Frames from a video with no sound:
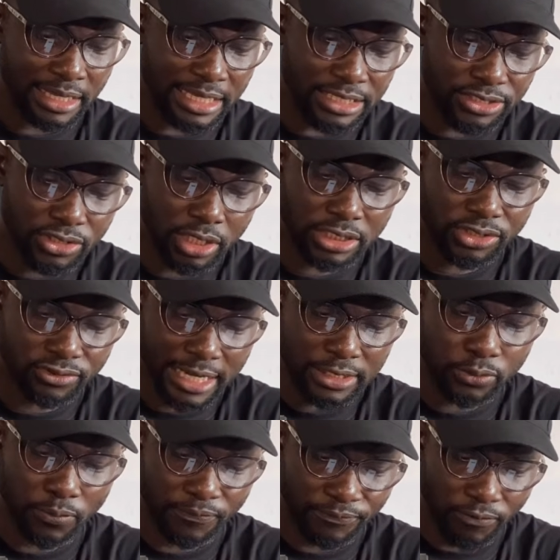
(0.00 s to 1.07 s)
It's just
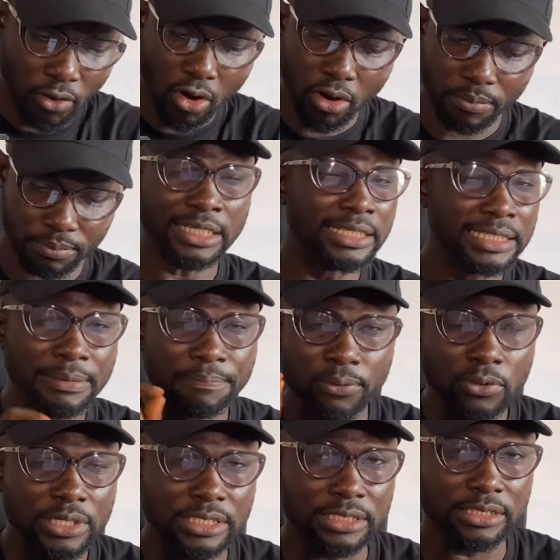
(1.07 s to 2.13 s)
trying to form the
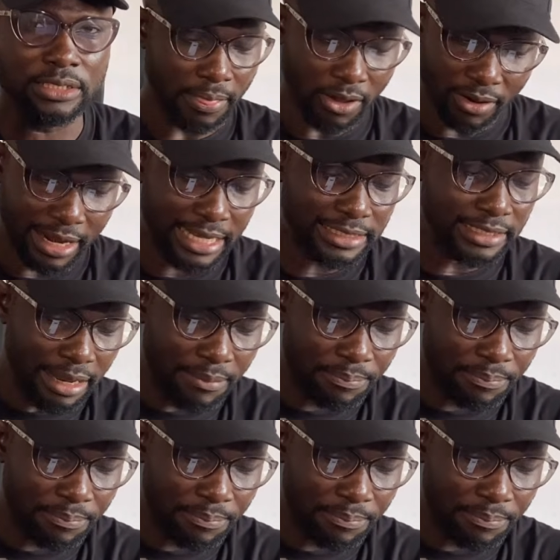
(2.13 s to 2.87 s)
bullish, all right?